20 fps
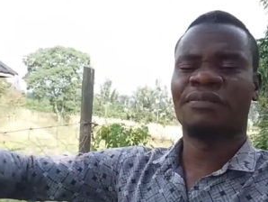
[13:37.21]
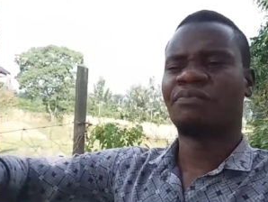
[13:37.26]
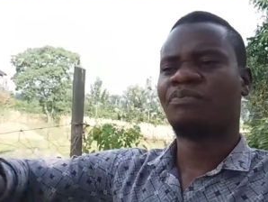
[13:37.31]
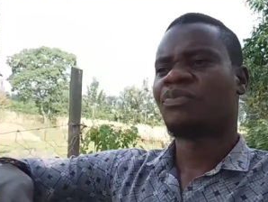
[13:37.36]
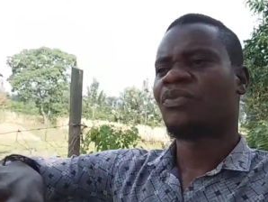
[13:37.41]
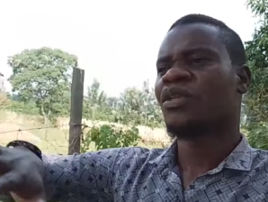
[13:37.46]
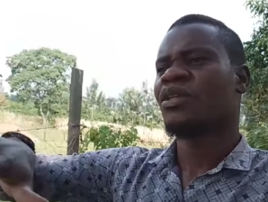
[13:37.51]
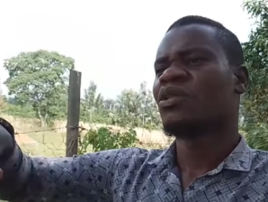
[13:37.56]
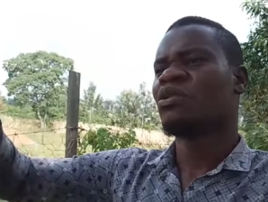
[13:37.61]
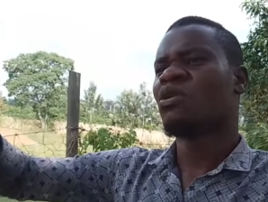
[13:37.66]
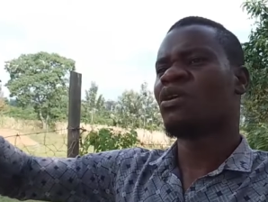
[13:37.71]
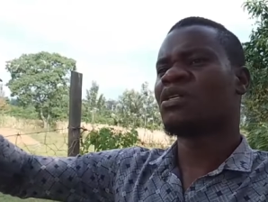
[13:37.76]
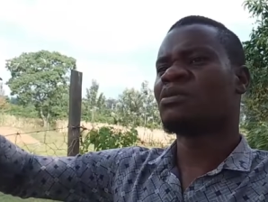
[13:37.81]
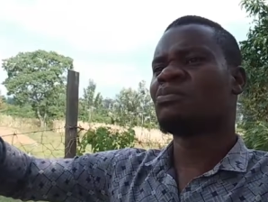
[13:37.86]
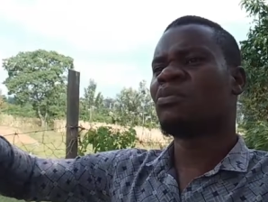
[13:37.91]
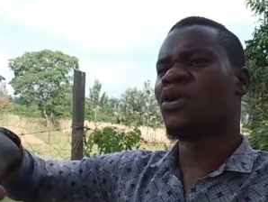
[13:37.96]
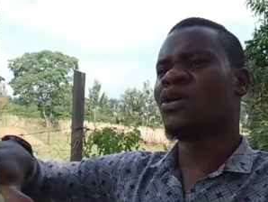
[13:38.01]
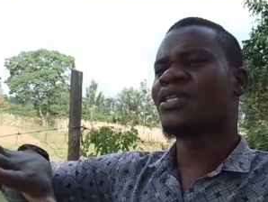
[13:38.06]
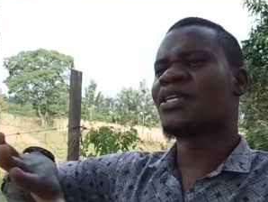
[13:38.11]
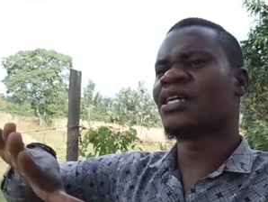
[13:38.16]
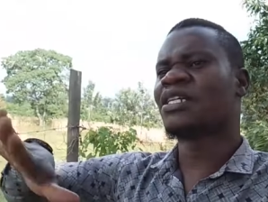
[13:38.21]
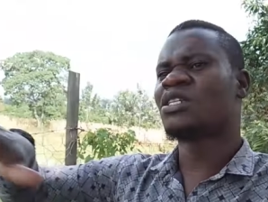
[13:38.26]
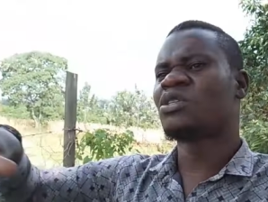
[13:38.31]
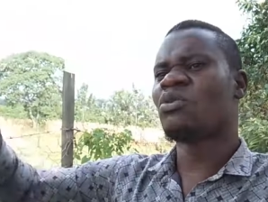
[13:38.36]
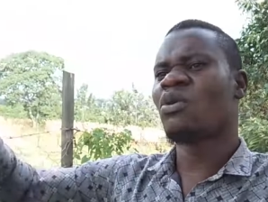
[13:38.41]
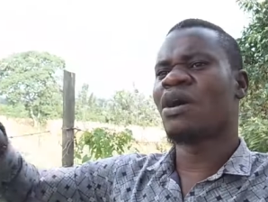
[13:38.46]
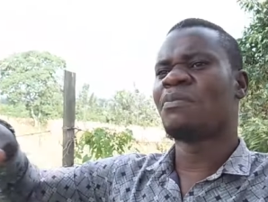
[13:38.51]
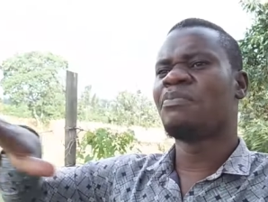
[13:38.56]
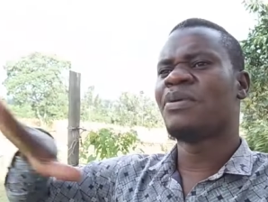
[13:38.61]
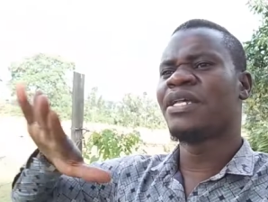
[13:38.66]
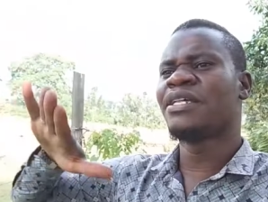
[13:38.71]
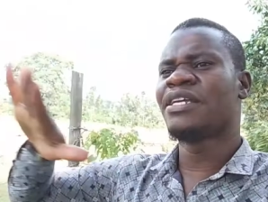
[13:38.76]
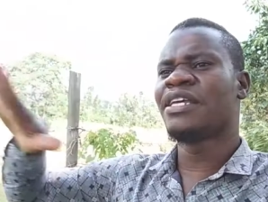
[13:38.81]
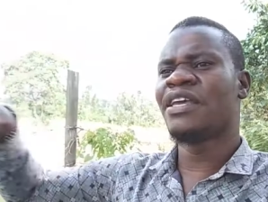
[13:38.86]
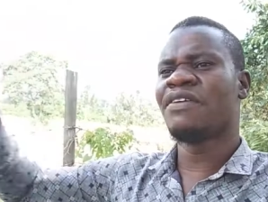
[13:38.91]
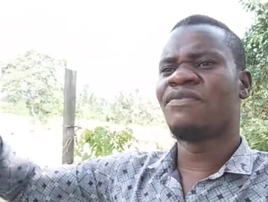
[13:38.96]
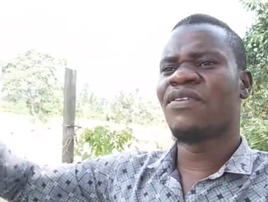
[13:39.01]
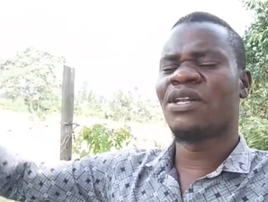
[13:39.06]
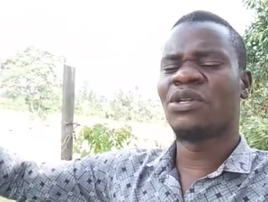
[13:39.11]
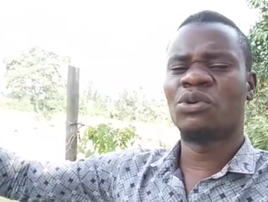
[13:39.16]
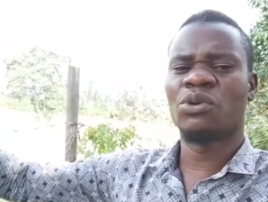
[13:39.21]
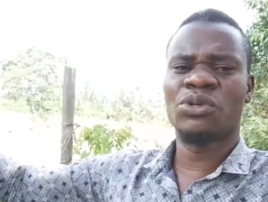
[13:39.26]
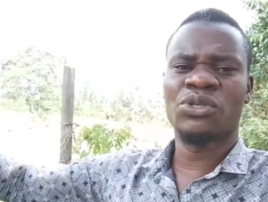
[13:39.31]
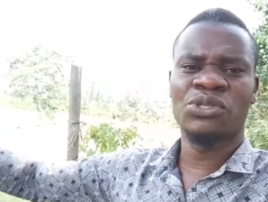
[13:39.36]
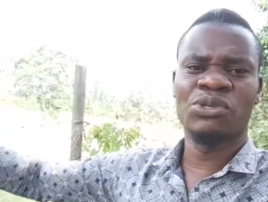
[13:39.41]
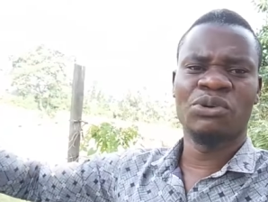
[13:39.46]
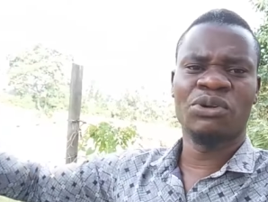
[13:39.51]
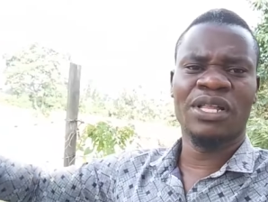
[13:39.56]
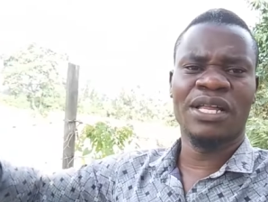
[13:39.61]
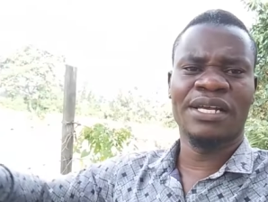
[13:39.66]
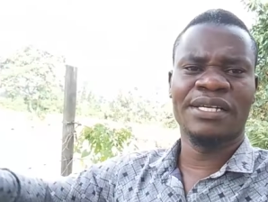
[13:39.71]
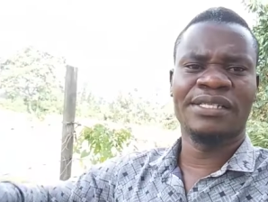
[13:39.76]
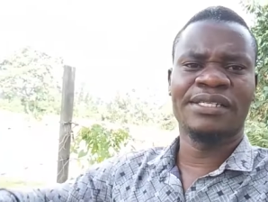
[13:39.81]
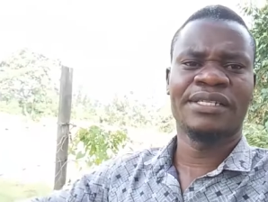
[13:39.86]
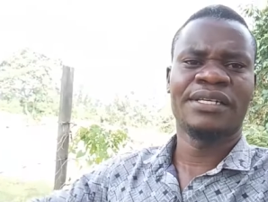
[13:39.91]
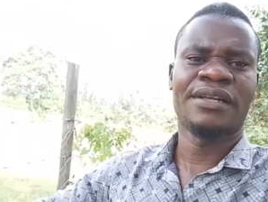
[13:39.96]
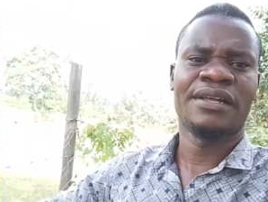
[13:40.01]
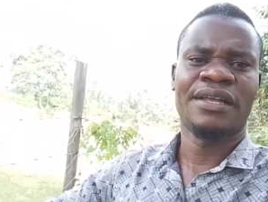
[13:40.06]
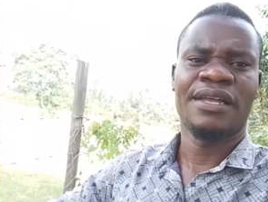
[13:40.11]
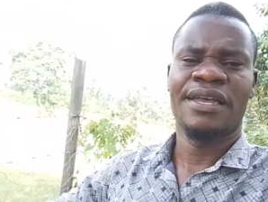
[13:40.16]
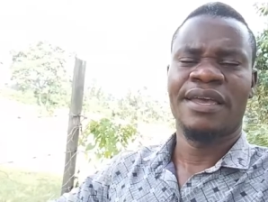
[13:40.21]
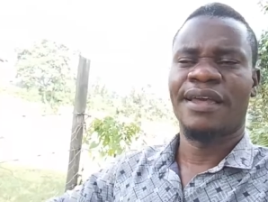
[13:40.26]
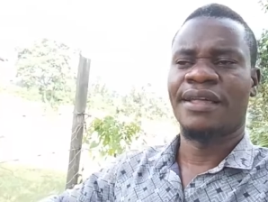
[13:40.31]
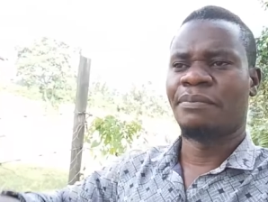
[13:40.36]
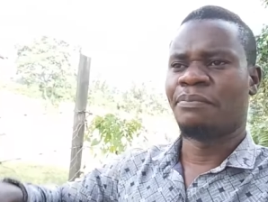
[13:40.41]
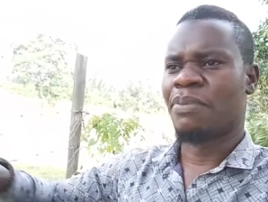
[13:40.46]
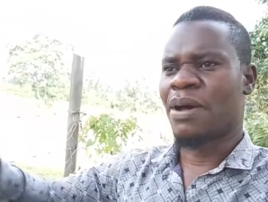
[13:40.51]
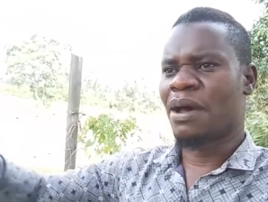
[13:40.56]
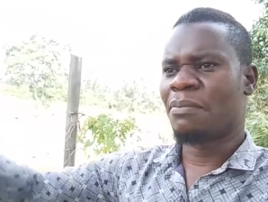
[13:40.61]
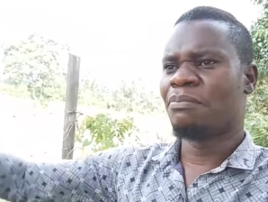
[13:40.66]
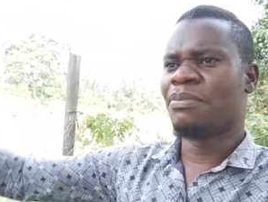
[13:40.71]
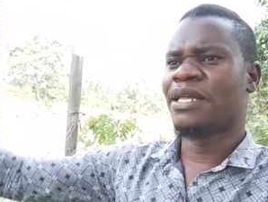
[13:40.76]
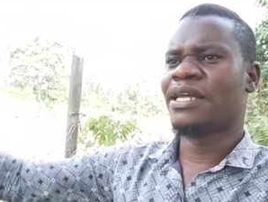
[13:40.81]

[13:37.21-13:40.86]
those boys that were being given those dollars in public